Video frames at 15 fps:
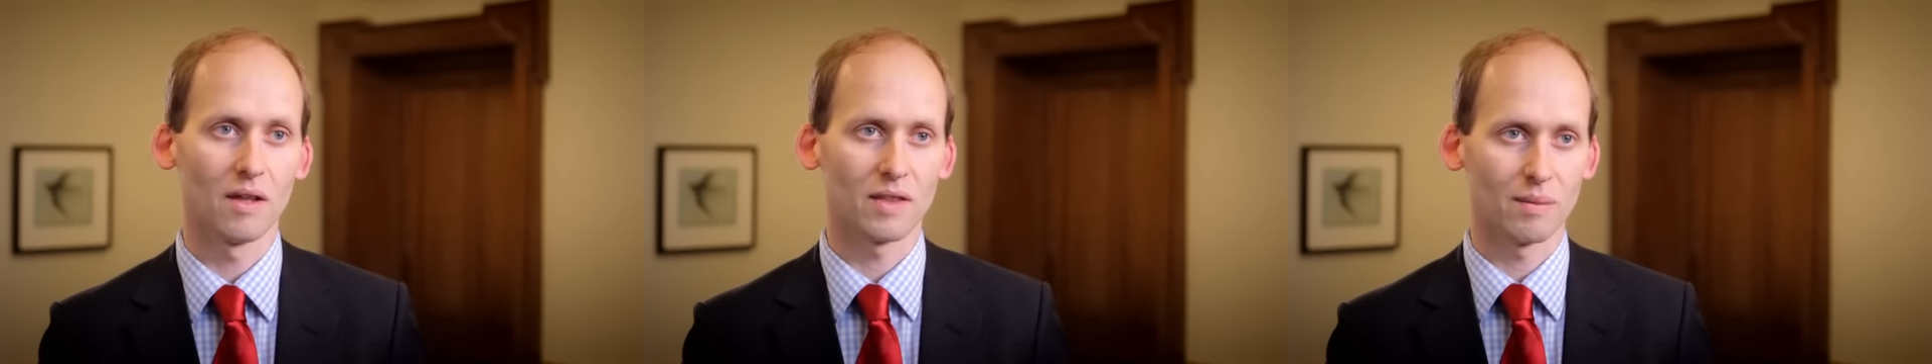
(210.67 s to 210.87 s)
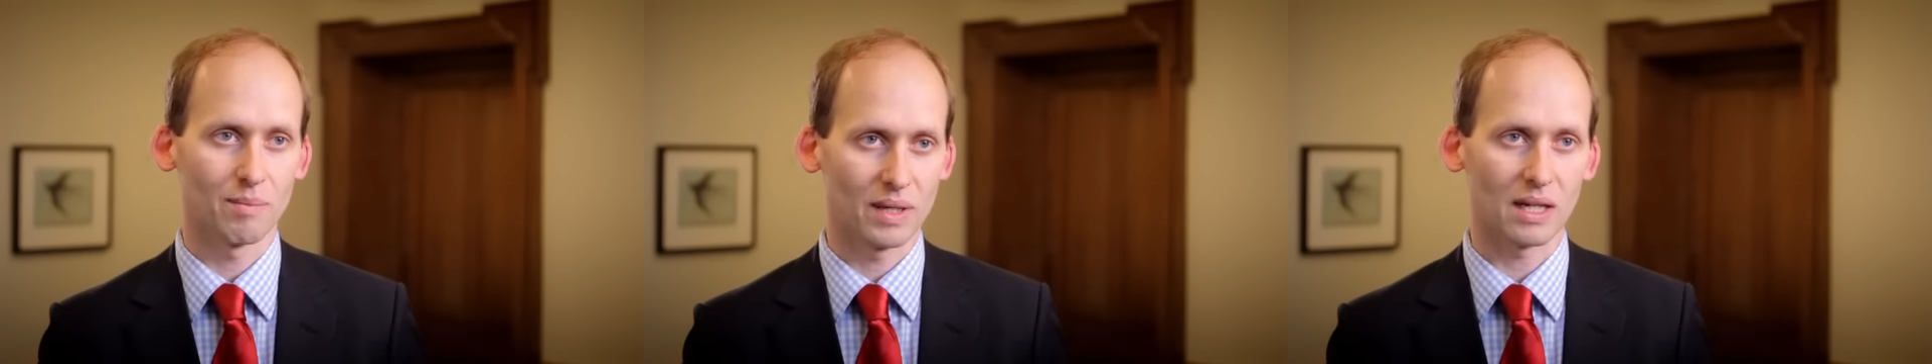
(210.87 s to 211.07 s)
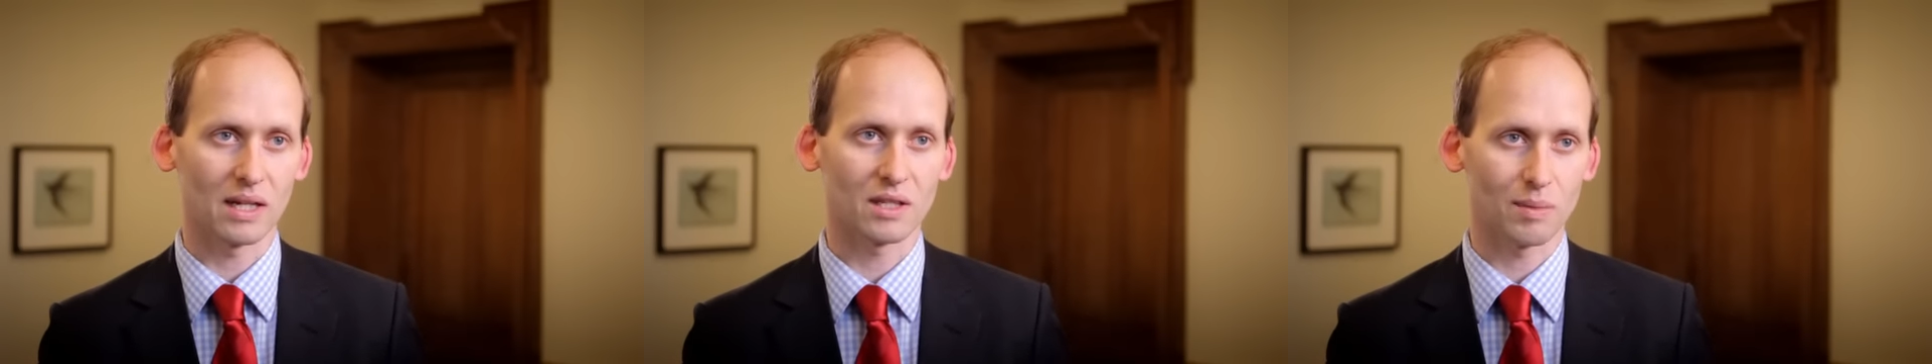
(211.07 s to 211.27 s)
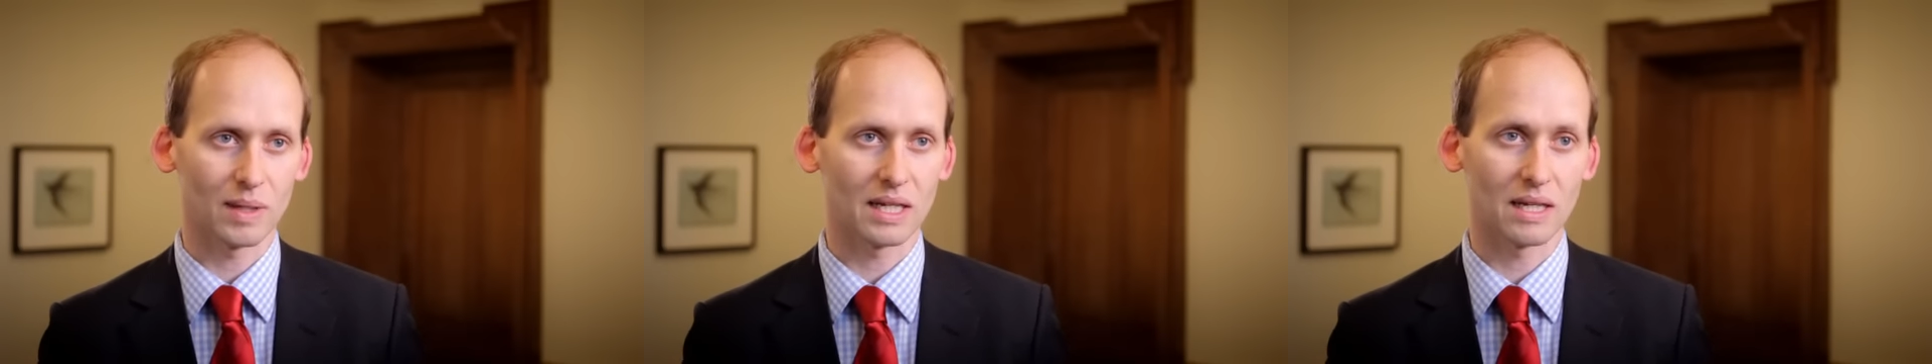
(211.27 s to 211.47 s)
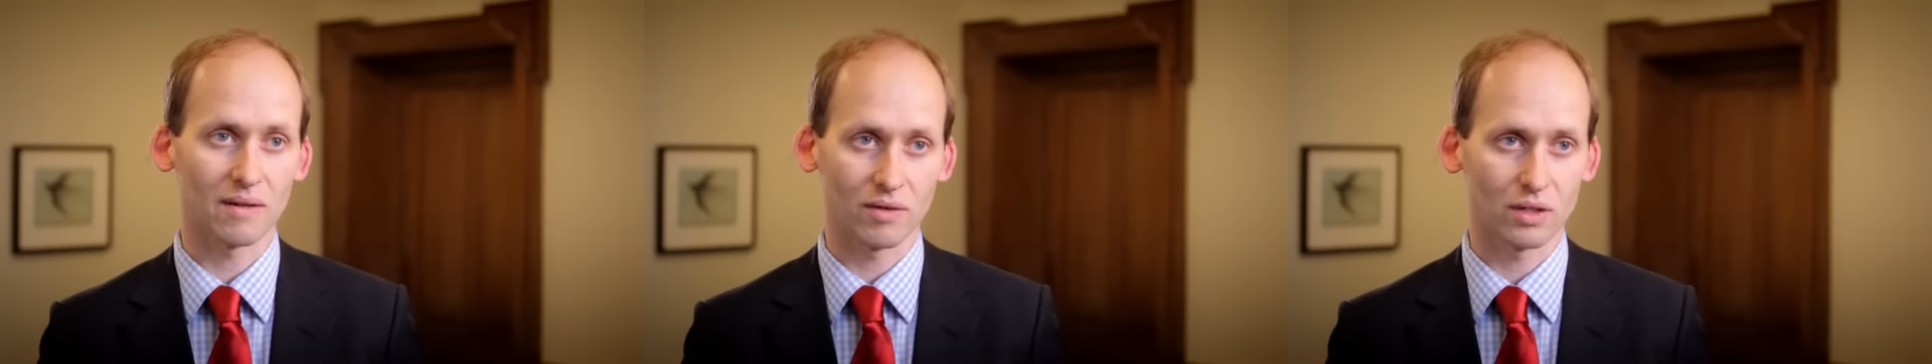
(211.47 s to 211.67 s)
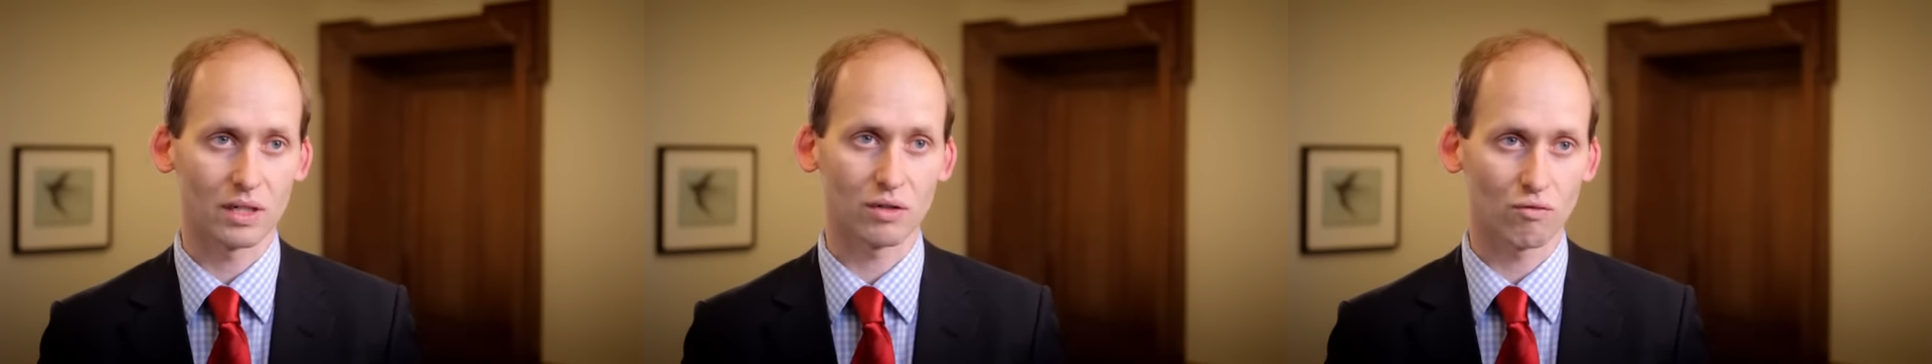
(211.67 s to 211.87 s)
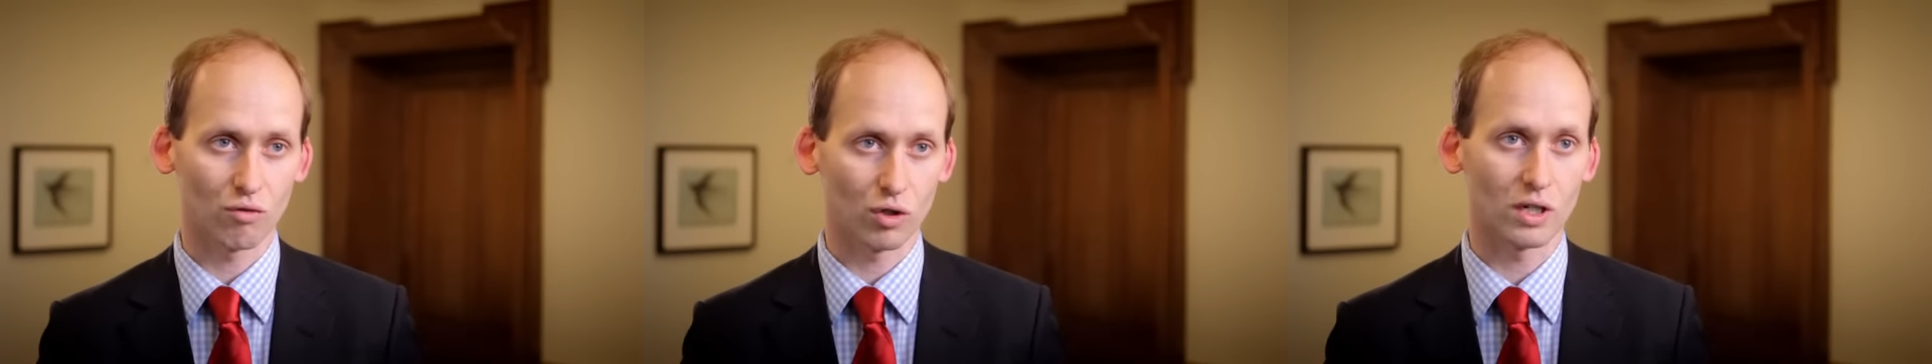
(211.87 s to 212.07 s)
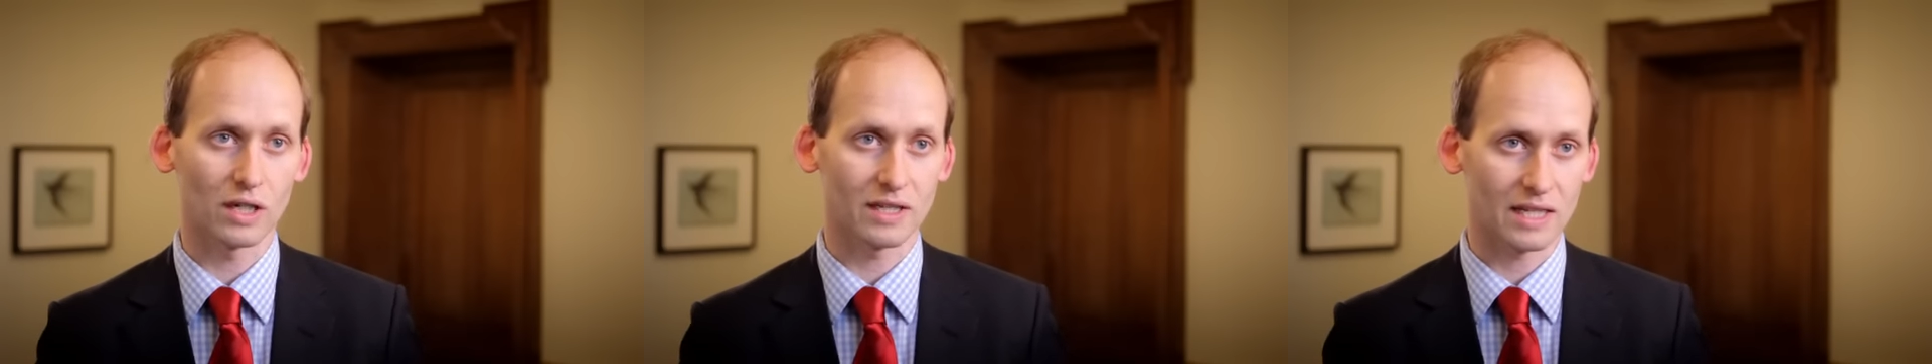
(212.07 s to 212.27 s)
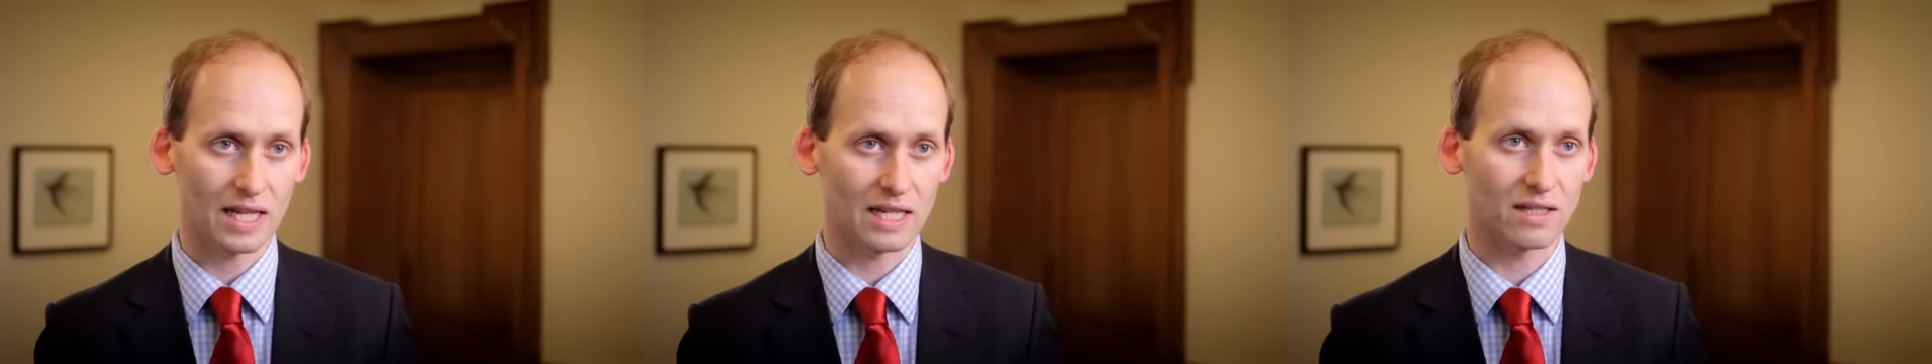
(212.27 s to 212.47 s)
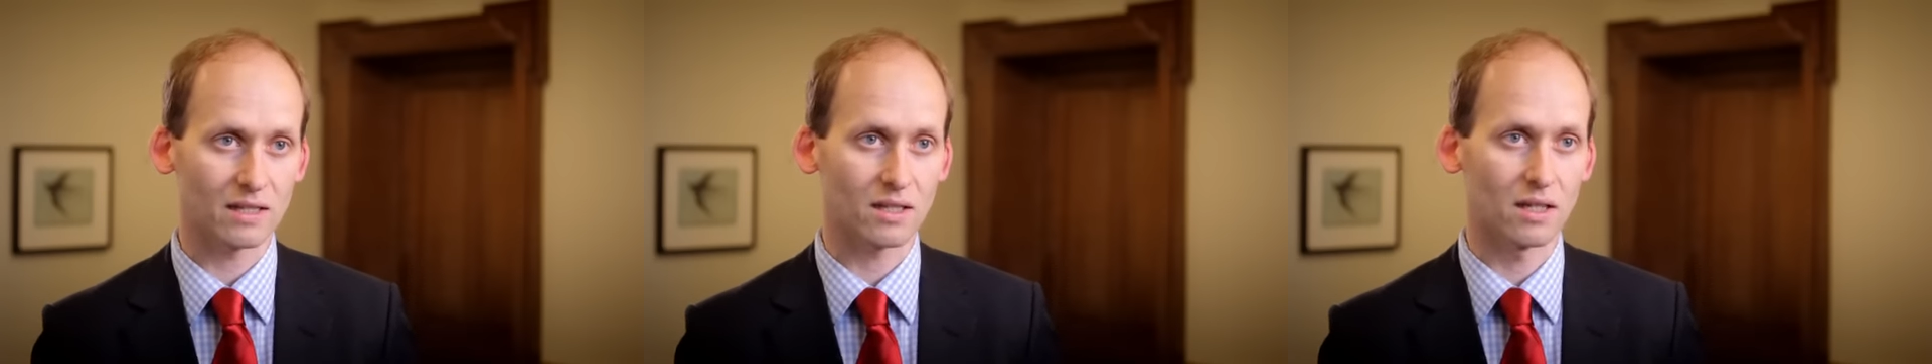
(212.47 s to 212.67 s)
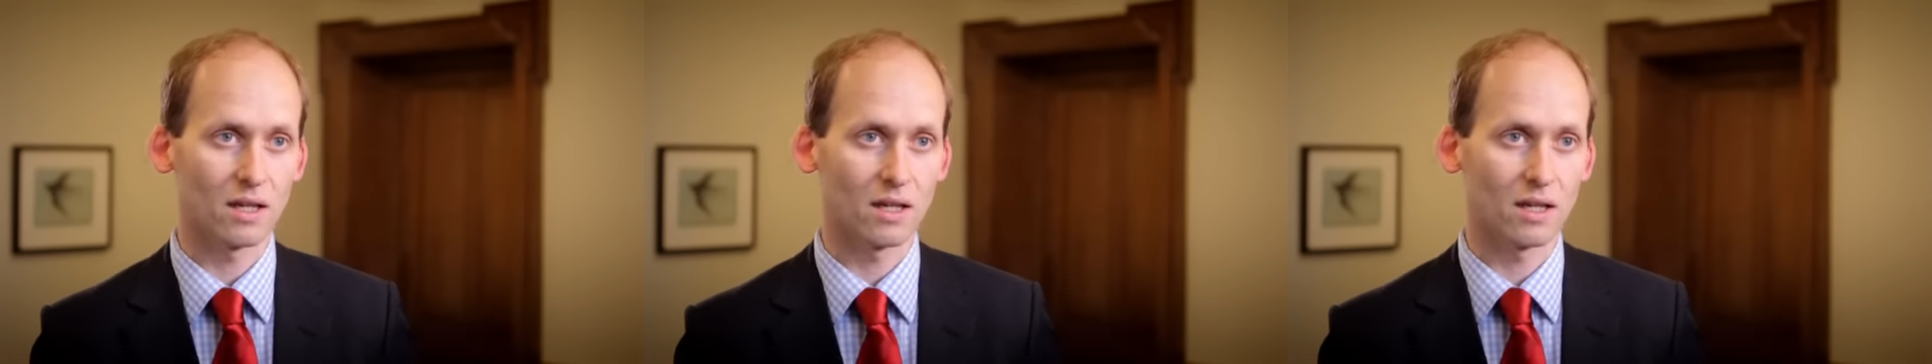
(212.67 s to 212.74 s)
the bill has been given its royal assent.